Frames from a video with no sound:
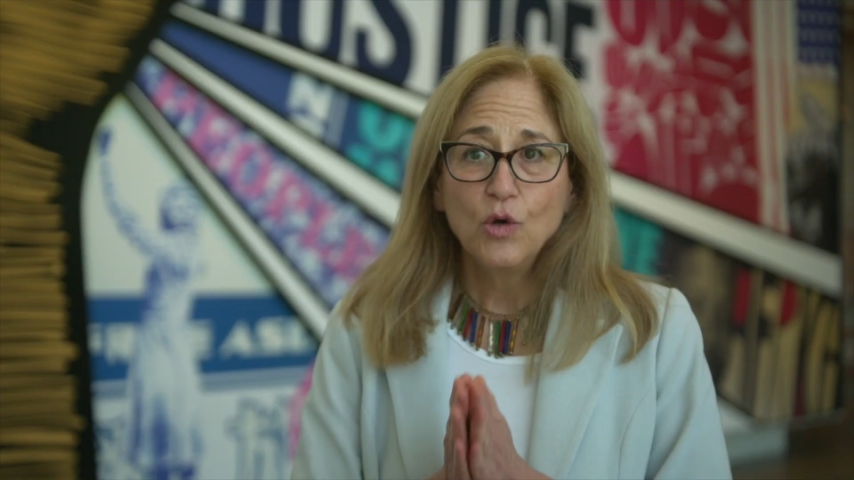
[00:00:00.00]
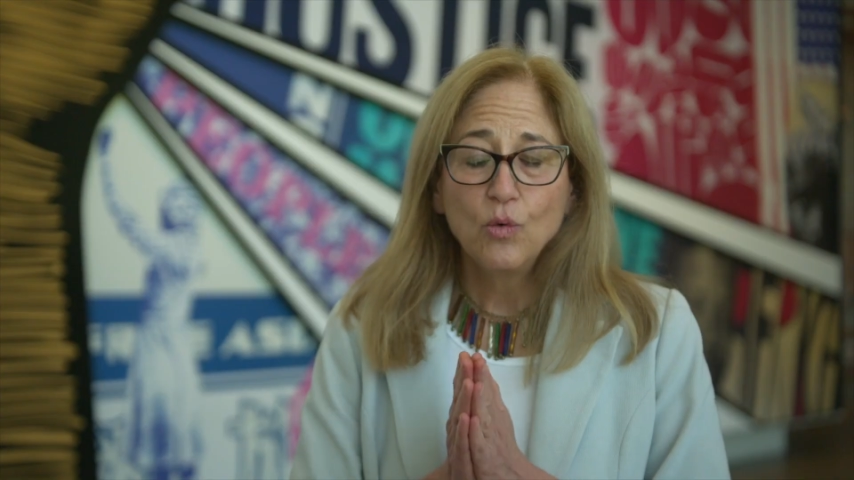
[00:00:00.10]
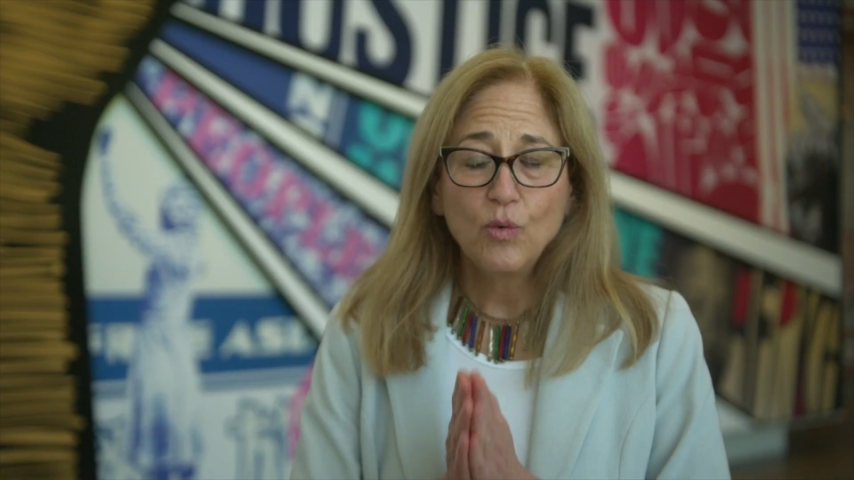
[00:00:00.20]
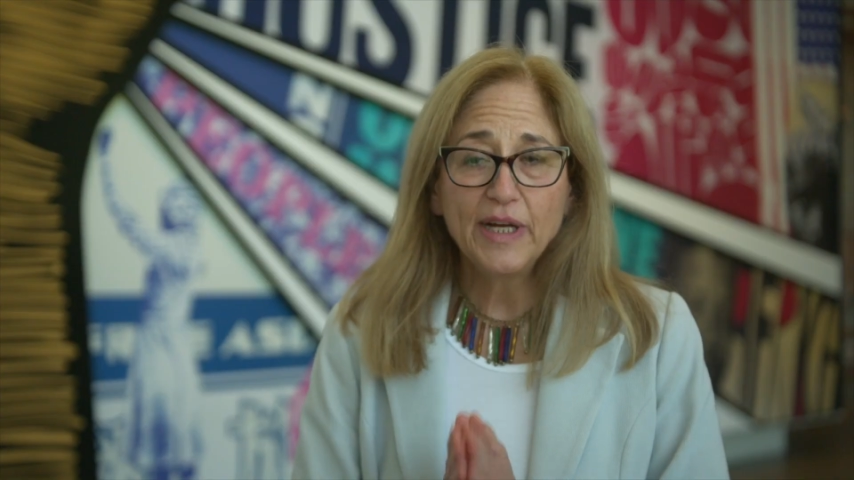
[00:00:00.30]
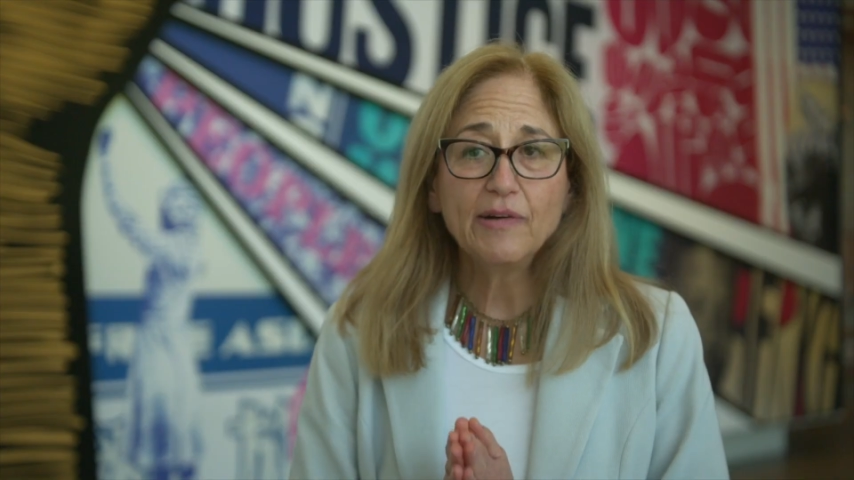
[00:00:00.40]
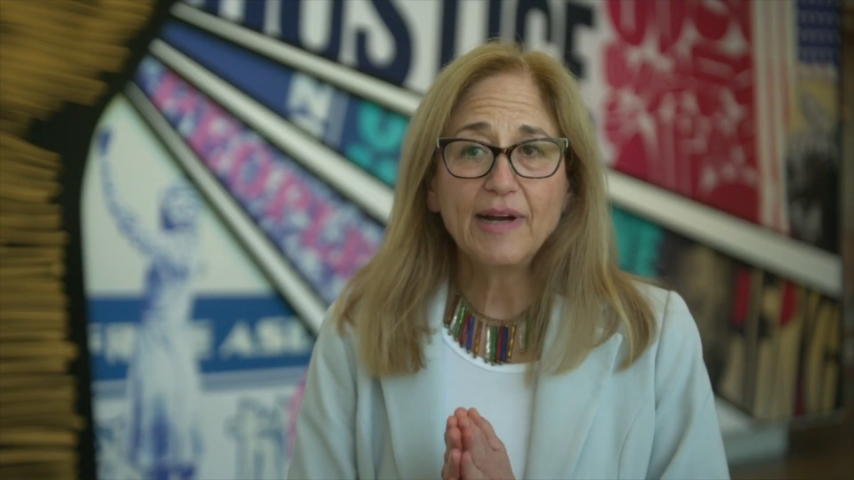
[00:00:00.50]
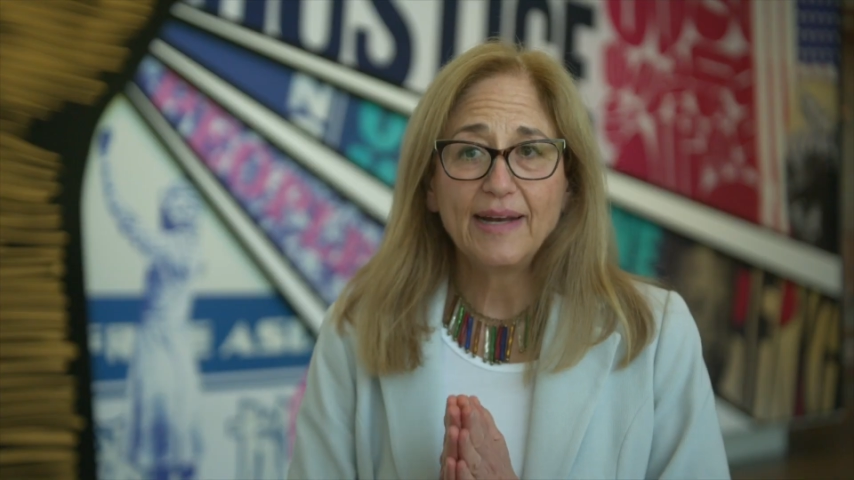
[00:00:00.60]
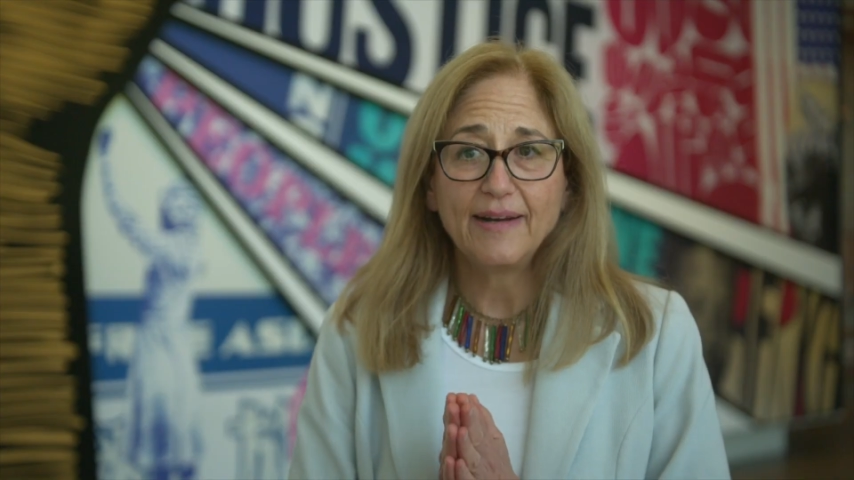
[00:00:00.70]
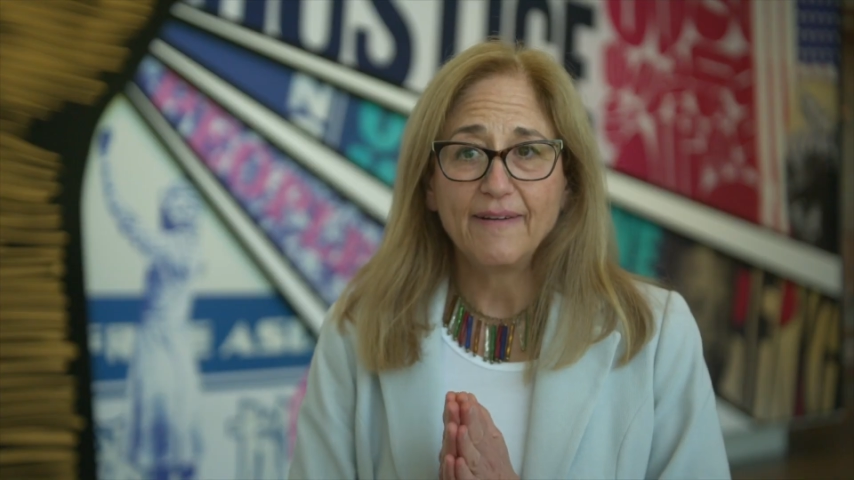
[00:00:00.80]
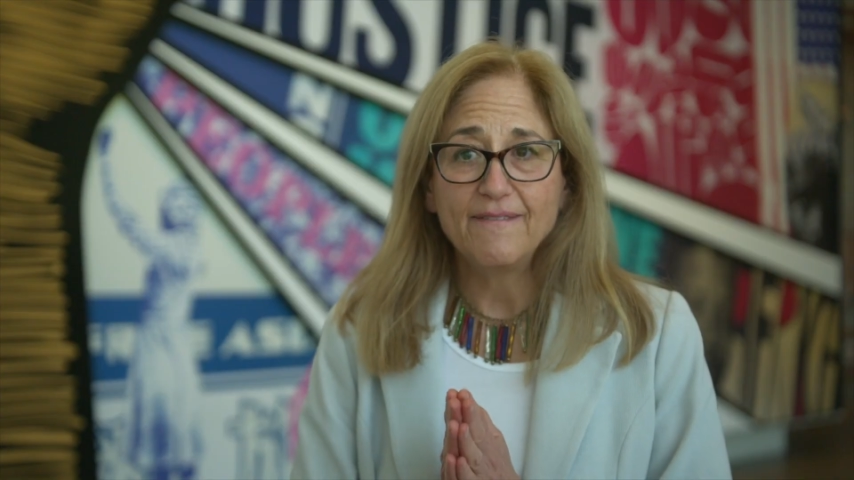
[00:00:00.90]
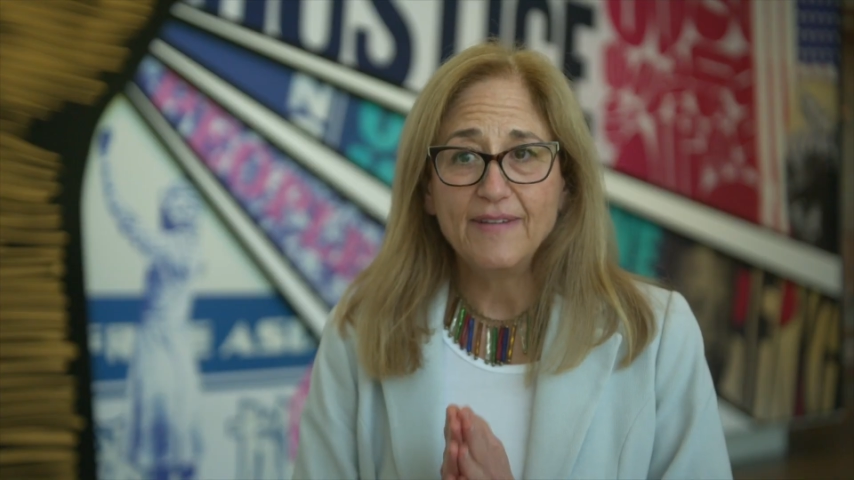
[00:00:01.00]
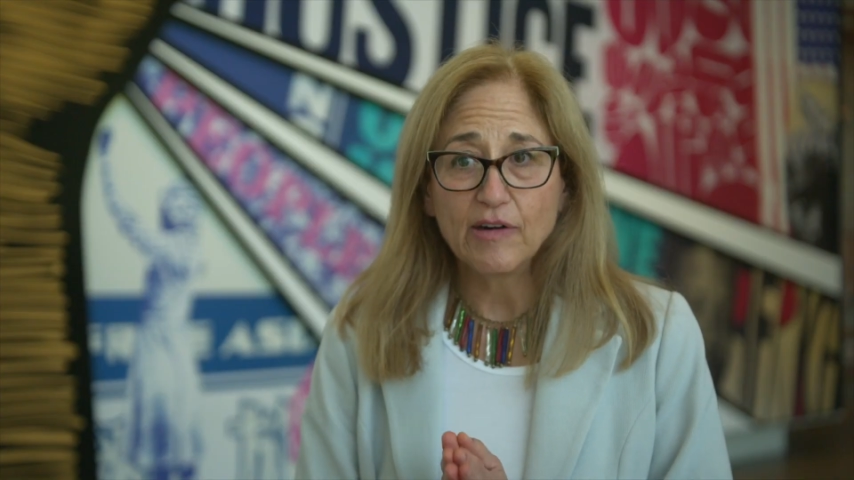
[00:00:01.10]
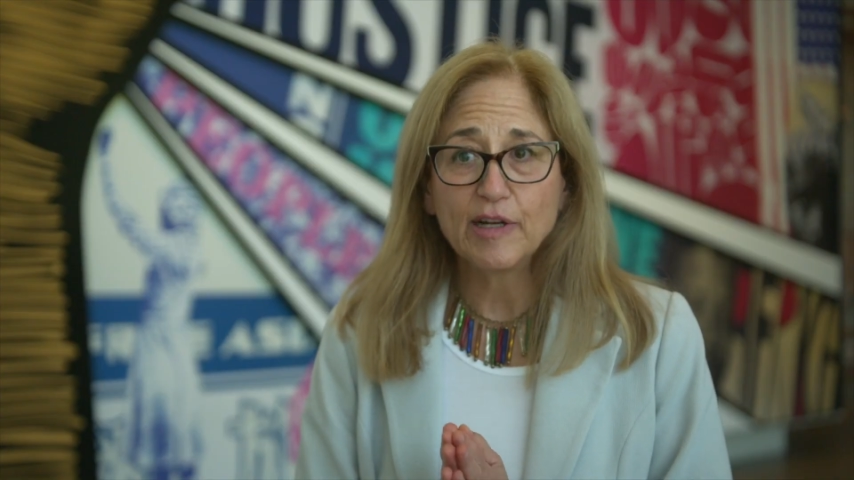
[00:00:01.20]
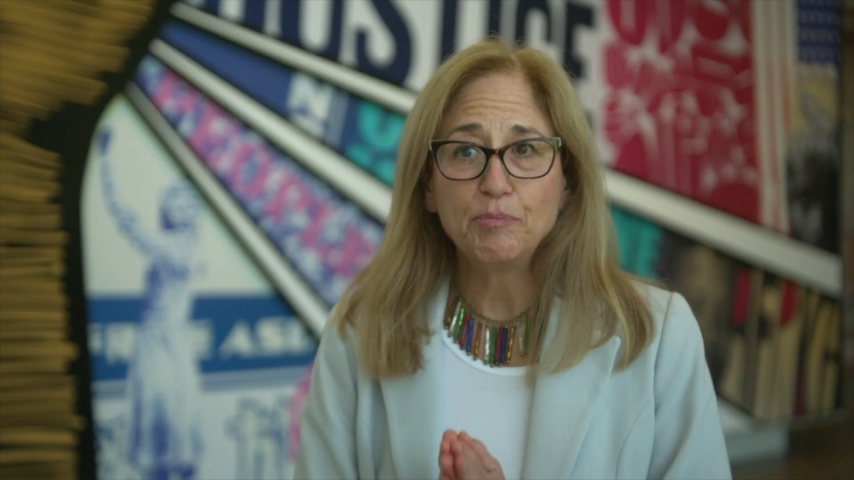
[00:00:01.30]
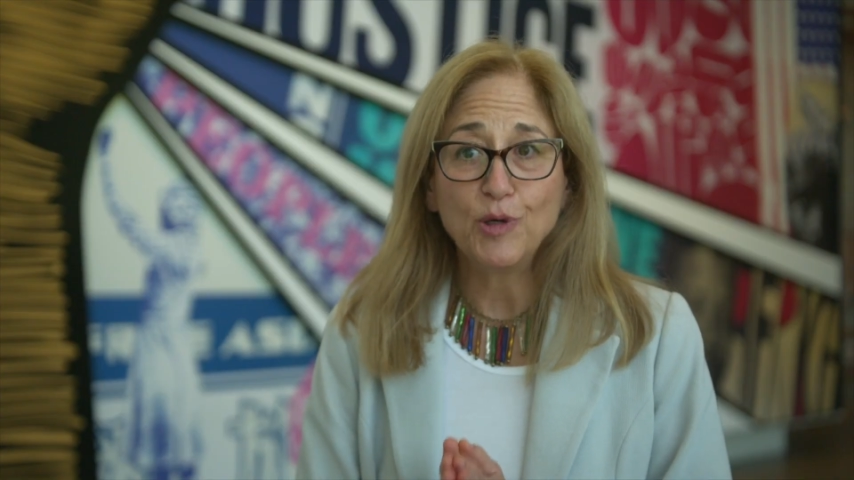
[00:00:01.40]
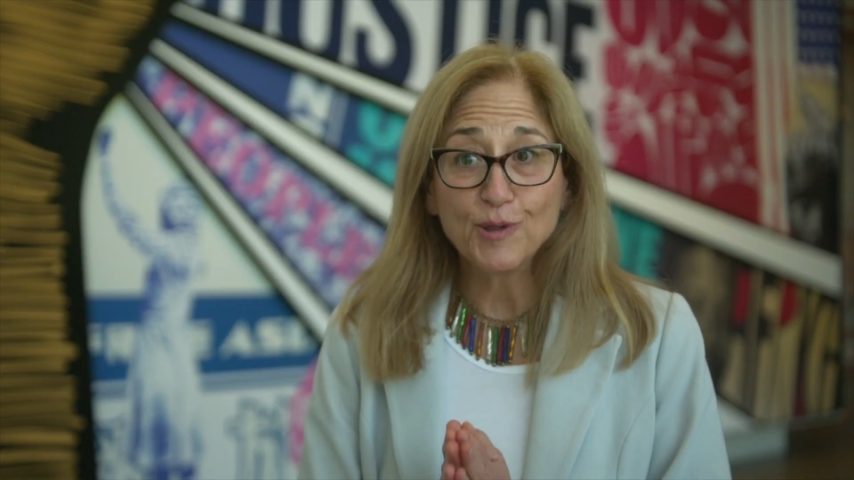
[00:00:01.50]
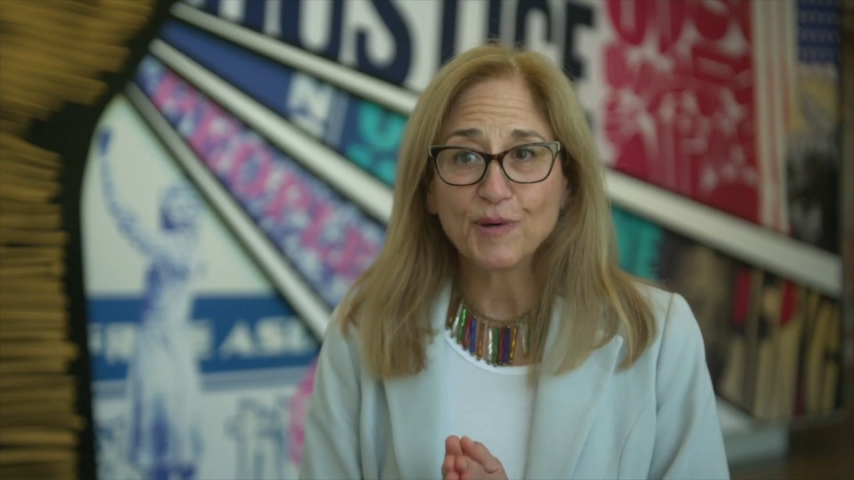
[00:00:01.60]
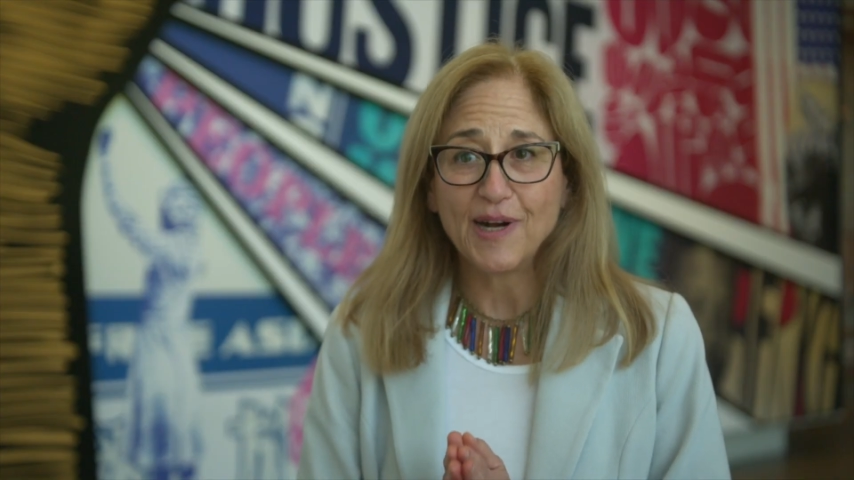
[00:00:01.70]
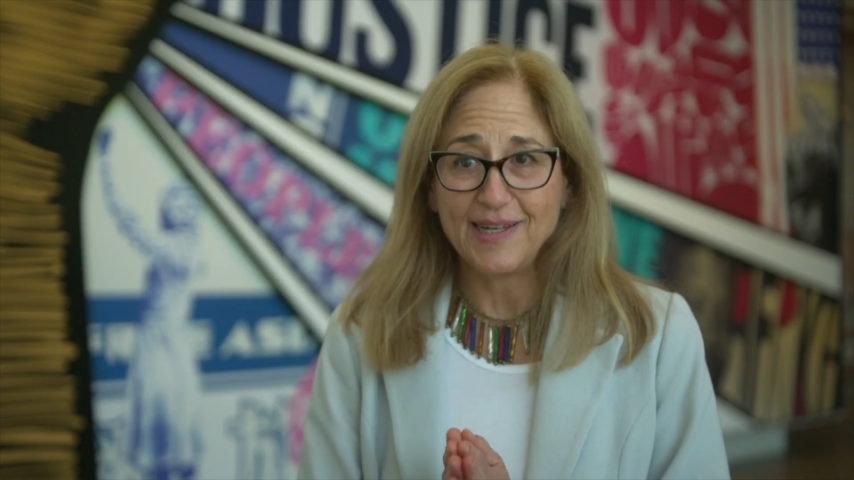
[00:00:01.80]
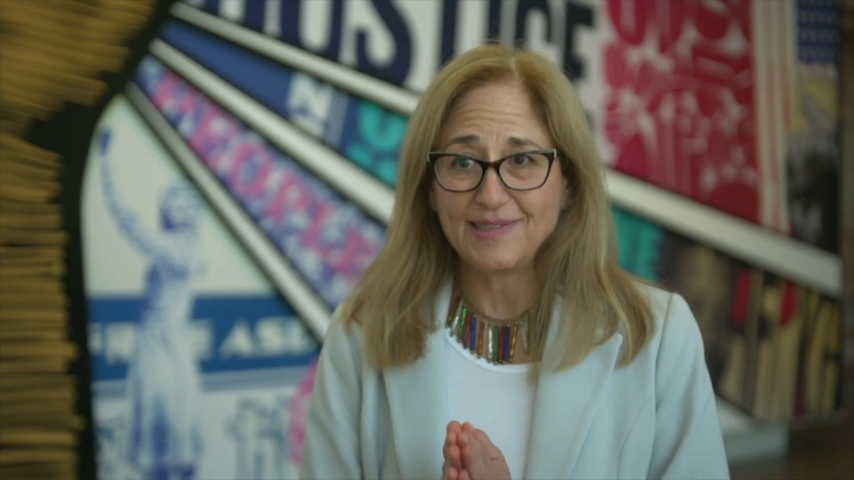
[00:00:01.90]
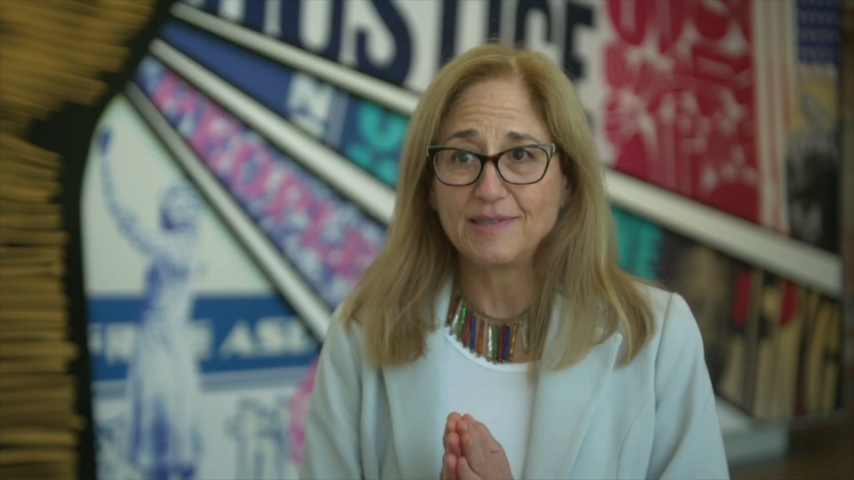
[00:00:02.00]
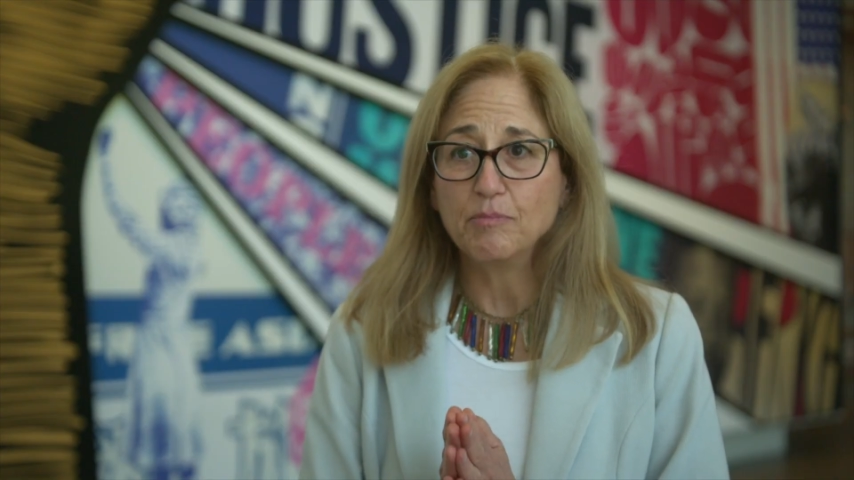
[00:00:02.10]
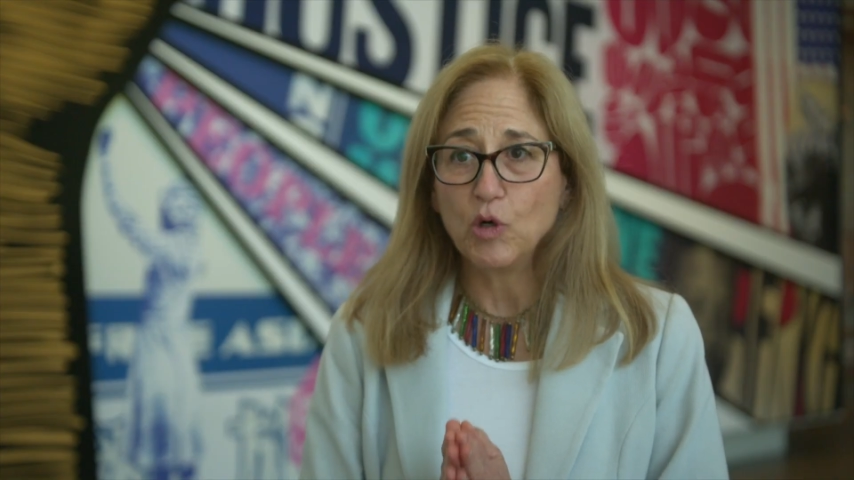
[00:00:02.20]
We're at a very polarized